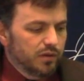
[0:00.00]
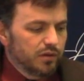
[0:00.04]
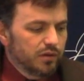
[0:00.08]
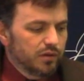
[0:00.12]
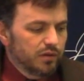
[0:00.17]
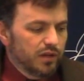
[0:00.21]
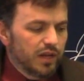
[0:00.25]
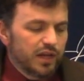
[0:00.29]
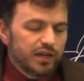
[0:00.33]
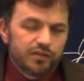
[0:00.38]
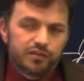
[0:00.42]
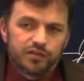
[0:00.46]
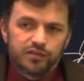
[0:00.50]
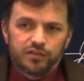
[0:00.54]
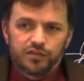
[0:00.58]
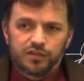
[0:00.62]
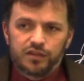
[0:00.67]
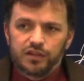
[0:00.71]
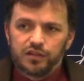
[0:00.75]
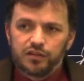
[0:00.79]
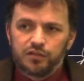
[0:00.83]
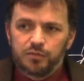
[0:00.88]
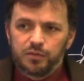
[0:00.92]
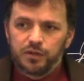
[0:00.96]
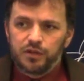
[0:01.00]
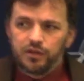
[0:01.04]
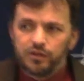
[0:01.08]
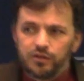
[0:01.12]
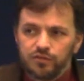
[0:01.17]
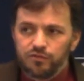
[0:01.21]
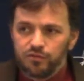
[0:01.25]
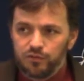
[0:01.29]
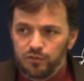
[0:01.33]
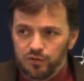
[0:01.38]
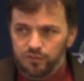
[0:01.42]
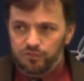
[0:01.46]
licensing has been at the
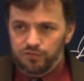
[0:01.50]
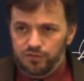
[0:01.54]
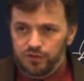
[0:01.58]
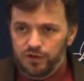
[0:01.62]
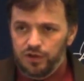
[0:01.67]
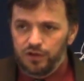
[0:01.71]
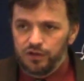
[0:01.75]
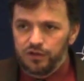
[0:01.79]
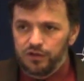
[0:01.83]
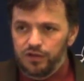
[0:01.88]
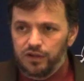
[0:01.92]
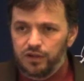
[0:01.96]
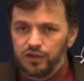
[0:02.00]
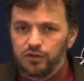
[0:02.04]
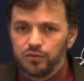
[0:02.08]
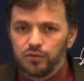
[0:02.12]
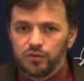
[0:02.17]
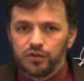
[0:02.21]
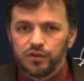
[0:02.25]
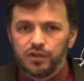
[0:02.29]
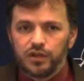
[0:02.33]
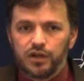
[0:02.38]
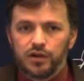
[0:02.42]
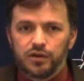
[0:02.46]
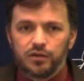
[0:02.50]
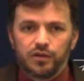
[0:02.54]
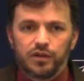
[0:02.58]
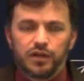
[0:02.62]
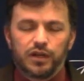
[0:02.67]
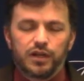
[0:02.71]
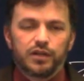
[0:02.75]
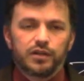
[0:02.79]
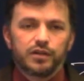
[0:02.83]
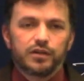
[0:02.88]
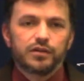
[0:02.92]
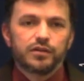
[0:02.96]
forefront in North
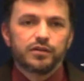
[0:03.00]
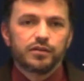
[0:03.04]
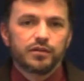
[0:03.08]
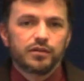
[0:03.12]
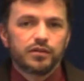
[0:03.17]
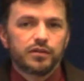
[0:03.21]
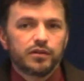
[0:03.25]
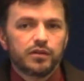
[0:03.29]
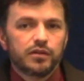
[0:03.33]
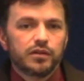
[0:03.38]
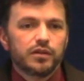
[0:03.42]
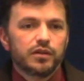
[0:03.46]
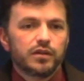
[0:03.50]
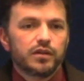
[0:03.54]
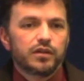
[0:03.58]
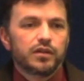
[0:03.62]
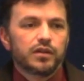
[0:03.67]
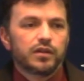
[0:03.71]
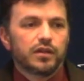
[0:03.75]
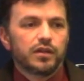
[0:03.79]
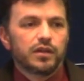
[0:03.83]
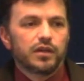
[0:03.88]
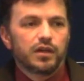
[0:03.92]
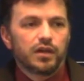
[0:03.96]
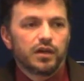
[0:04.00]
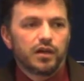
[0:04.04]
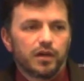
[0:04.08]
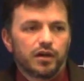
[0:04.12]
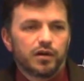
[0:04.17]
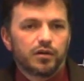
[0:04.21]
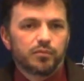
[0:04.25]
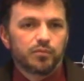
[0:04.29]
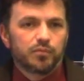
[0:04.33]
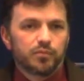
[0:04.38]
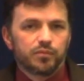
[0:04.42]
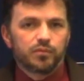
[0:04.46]
Carolina.
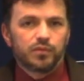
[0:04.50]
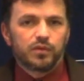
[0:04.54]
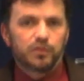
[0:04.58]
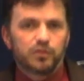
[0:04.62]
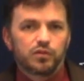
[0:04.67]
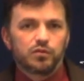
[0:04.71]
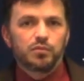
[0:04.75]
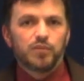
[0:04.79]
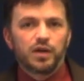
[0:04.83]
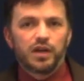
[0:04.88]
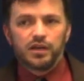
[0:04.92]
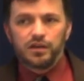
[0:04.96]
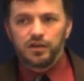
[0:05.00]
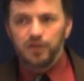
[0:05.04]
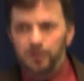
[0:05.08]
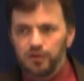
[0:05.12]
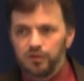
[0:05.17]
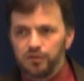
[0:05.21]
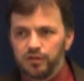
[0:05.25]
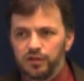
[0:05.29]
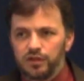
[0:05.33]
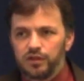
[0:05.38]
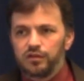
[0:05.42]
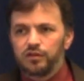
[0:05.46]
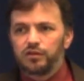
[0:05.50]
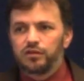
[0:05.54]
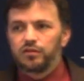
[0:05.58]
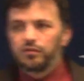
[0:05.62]
Um, you may know that